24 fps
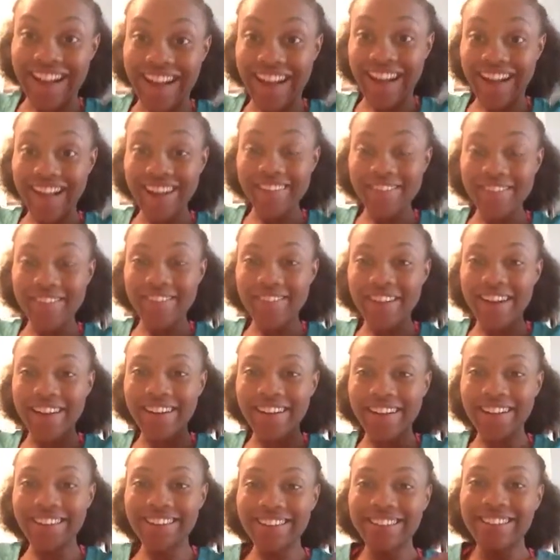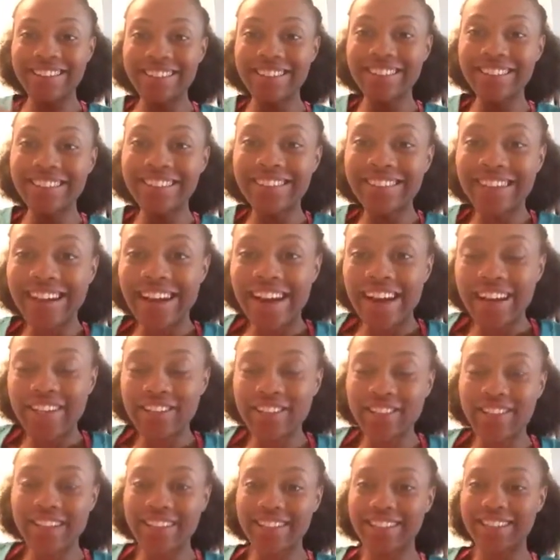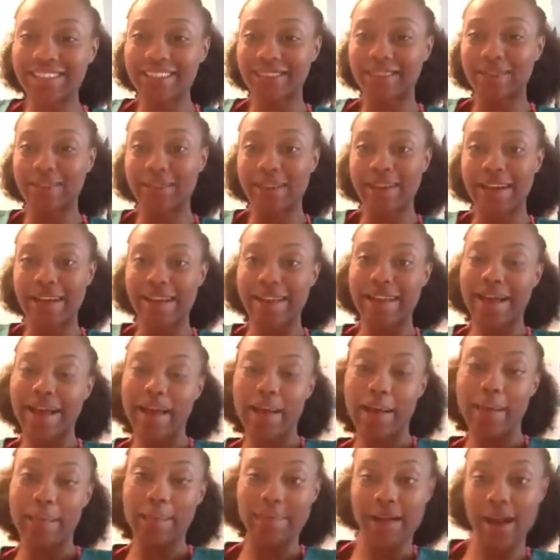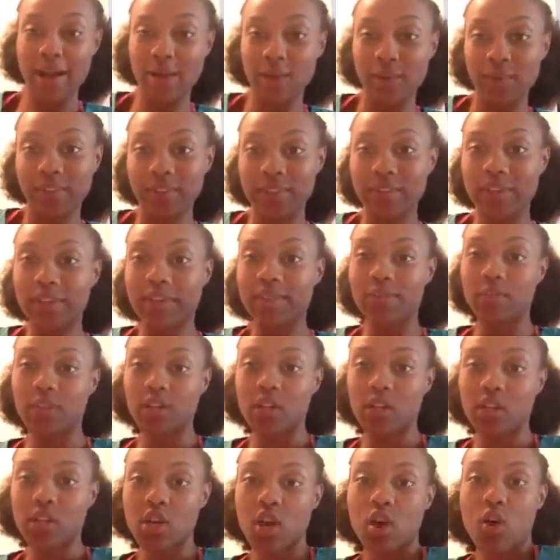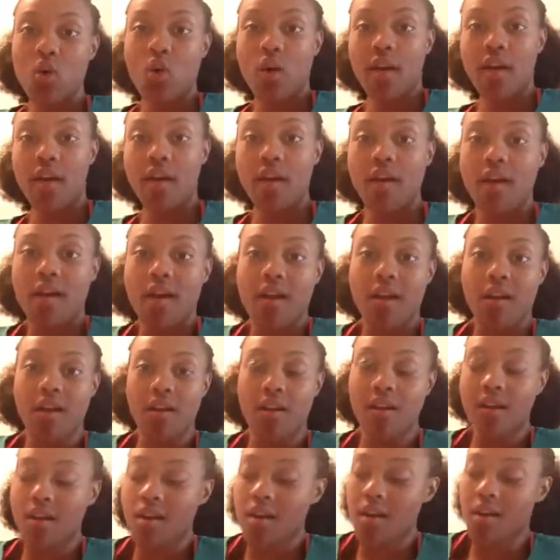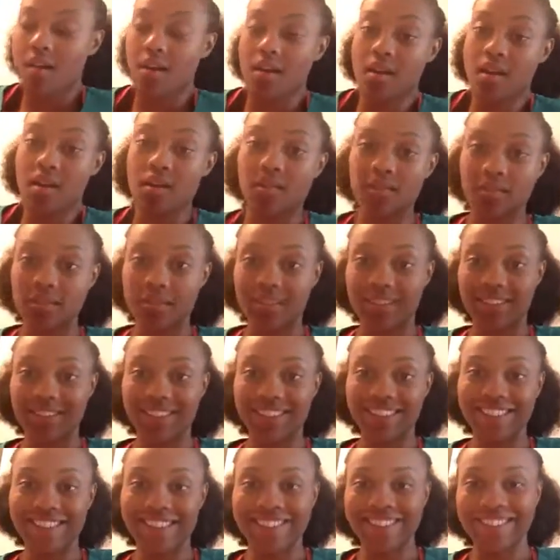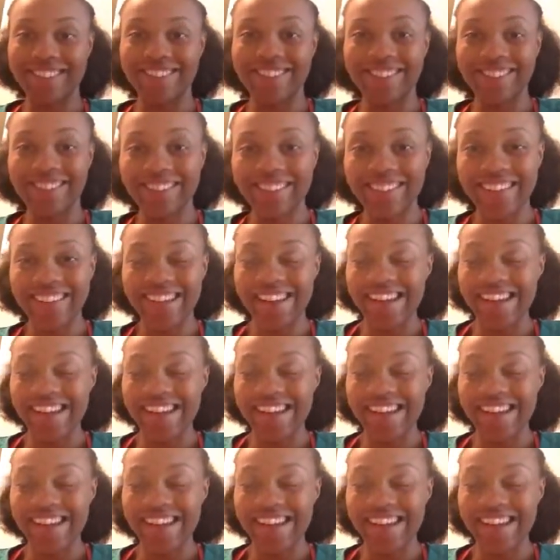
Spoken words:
Hi everybody, this is your girl Adriana Stewart, and I am back with another video. Just at the gym.